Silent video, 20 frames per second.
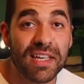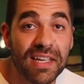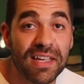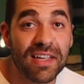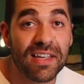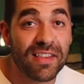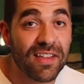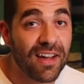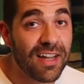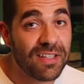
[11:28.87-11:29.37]

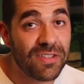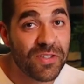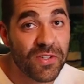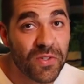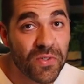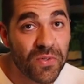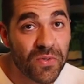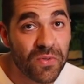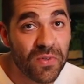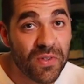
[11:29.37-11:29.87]
here that I
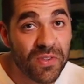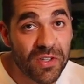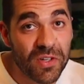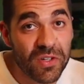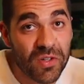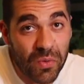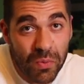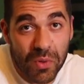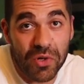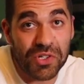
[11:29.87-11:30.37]
do,
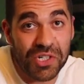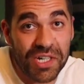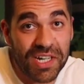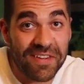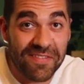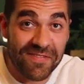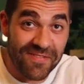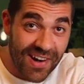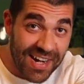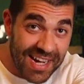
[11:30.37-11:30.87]
that you're
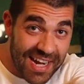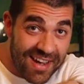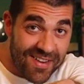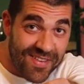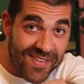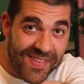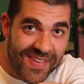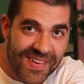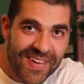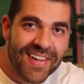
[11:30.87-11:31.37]
watching right
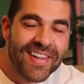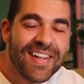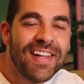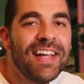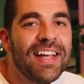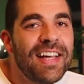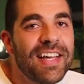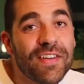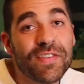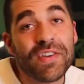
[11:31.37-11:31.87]
now.
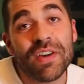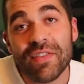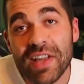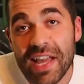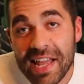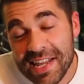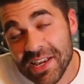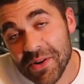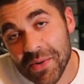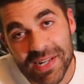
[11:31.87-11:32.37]
If you have
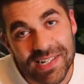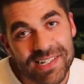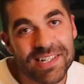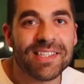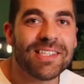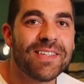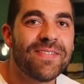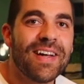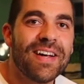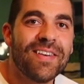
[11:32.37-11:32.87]
any
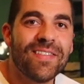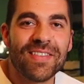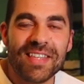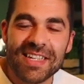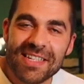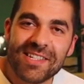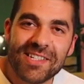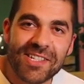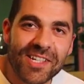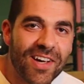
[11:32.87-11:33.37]
questions about
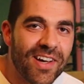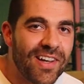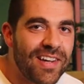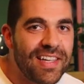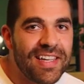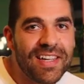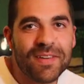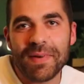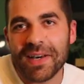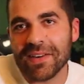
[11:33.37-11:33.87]
this
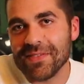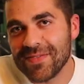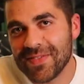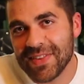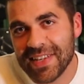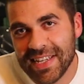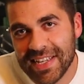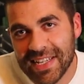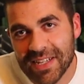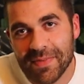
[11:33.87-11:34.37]
journey, about
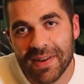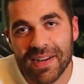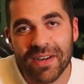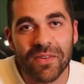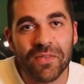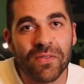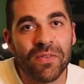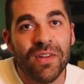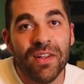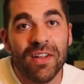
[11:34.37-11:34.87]
Veed,
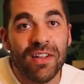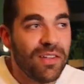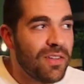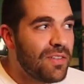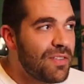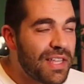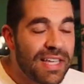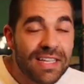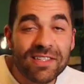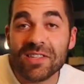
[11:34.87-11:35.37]
about
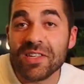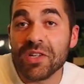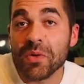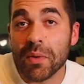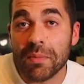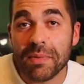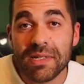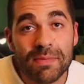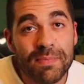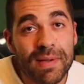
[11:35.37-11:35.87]
things that you
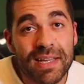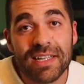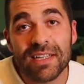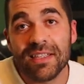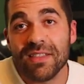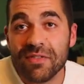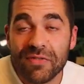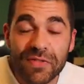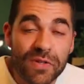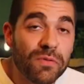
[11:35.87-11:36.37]
want me to make
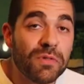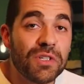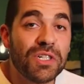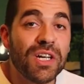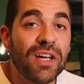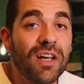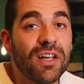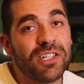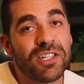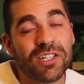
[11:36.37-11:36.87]
in the
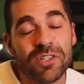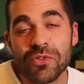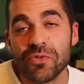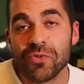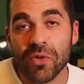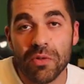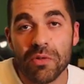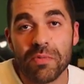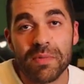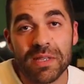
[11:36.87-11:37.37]
future, just
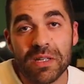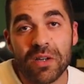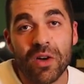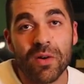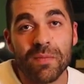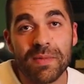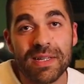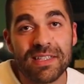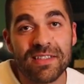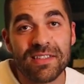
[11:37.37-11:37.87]
drop them in the
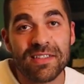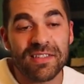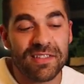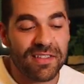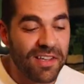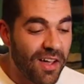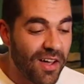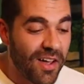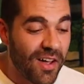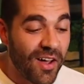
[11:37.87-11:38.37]

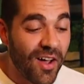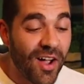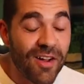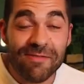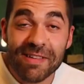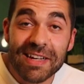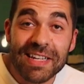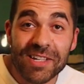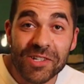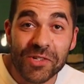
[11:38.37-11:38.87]
comments. I
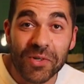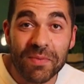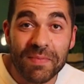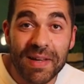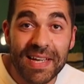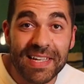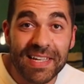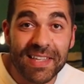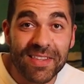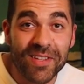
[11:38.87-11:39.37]
really enjoy
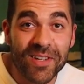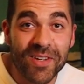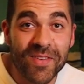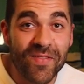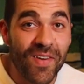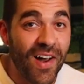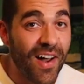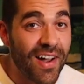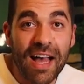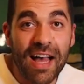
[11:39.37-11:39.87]
making
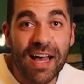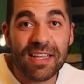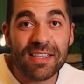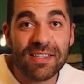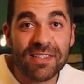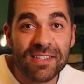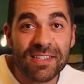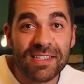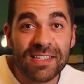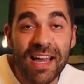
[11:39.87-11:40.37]
them.
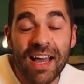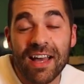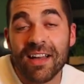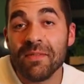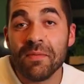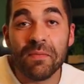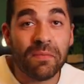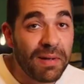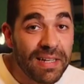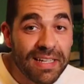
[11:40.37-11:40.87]
And yeah,
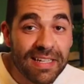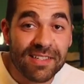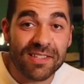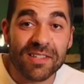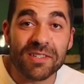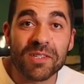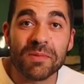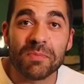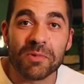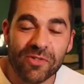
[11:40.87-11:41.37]

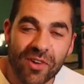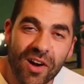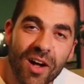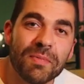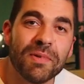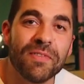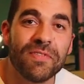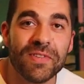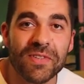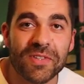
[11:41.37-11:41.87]
please
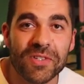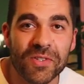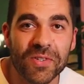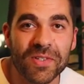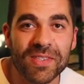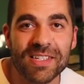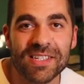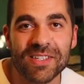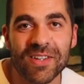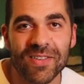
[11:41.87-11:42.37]
subscribe if you
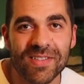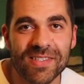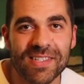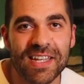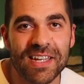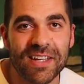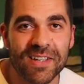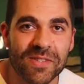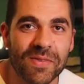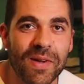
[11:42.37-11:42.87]
enjoyed this
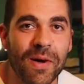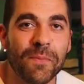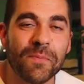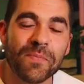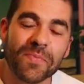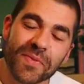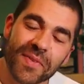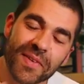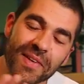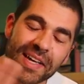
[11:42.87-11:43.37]
content as
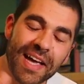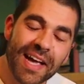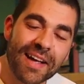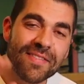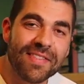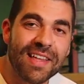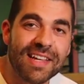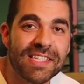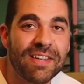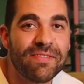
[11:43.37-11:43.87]
well.
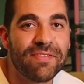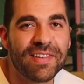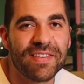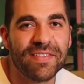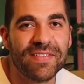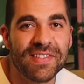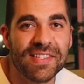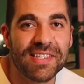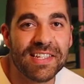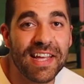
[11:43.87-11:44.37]
Okay, that's
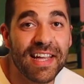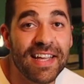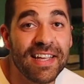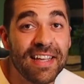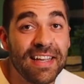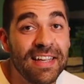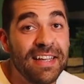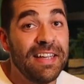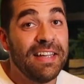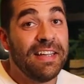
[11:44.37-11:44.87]
everything for
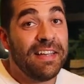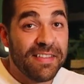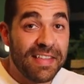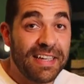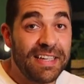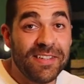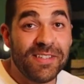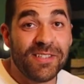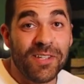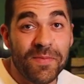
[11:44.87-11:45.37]
today.
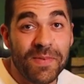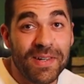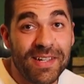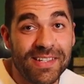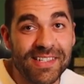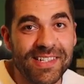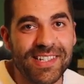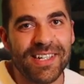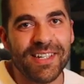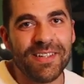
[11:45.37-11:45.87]
Thank you so
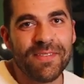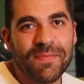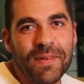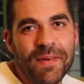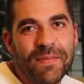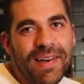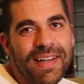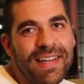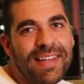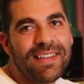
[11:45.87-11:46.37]
much.
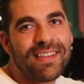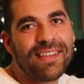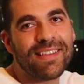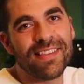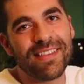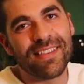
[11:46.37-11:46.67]
Bye-bye.